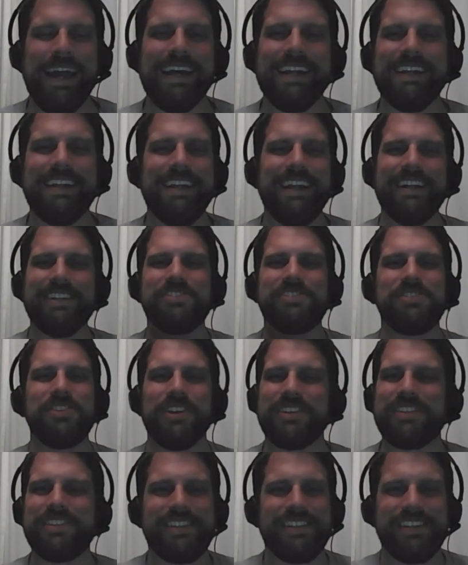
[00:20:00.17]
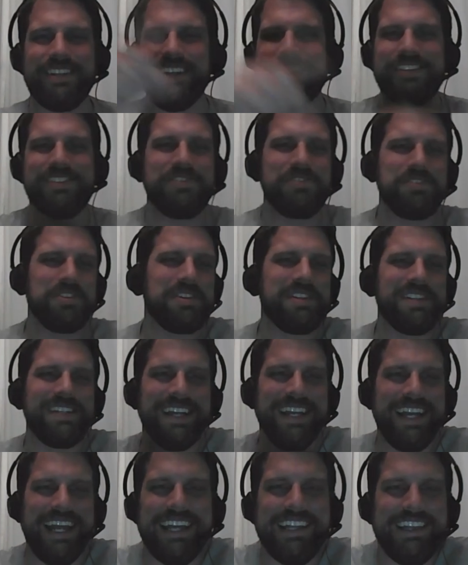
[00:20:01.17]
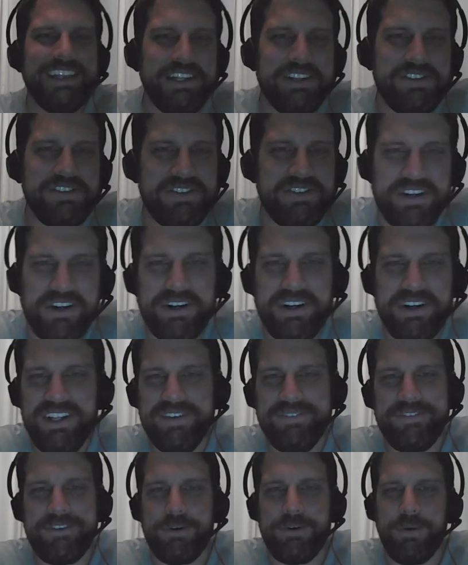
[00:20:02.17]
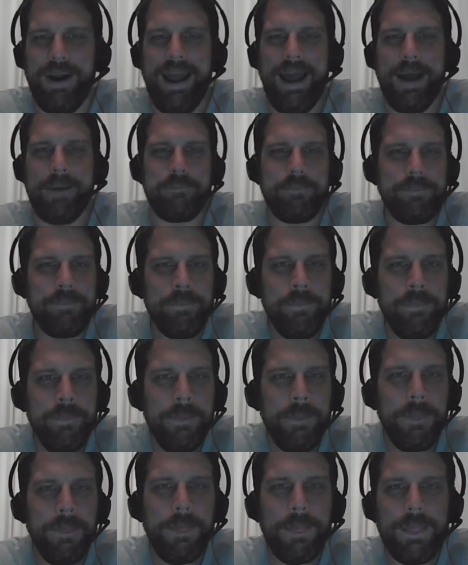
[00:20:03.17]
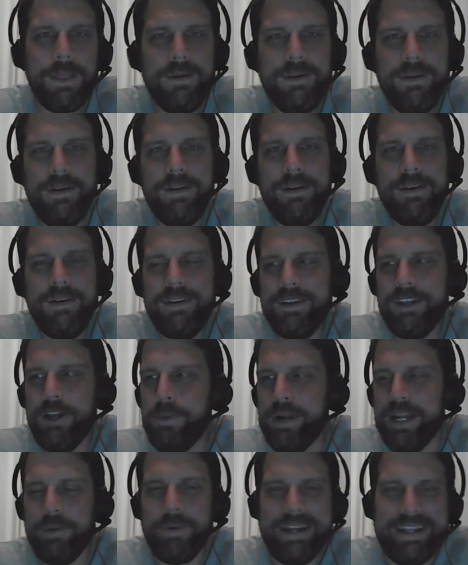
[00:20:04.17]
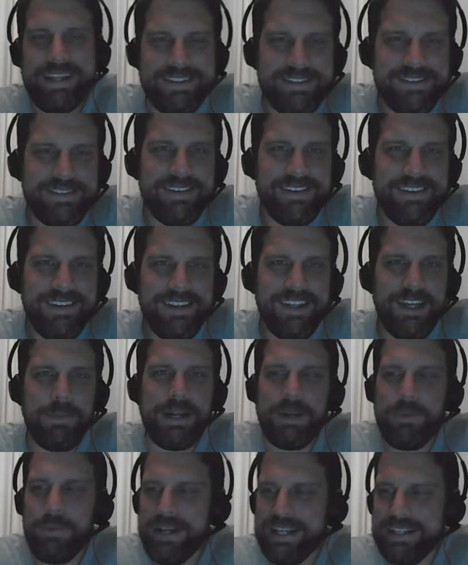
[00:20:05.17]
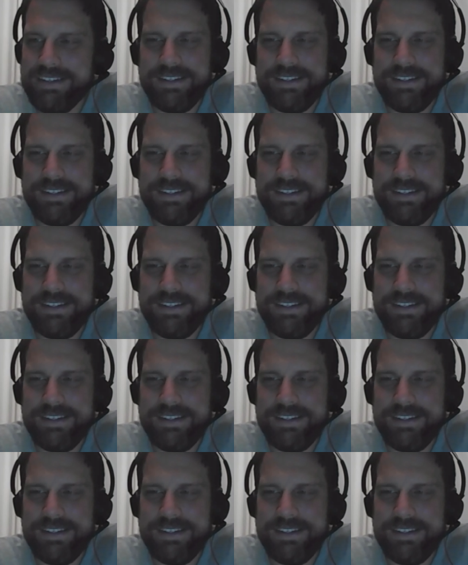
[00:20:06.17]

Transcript: Yeah. It's just it's just an endless circle of crap. Nobody so, wins. So Nobody I saw wins. that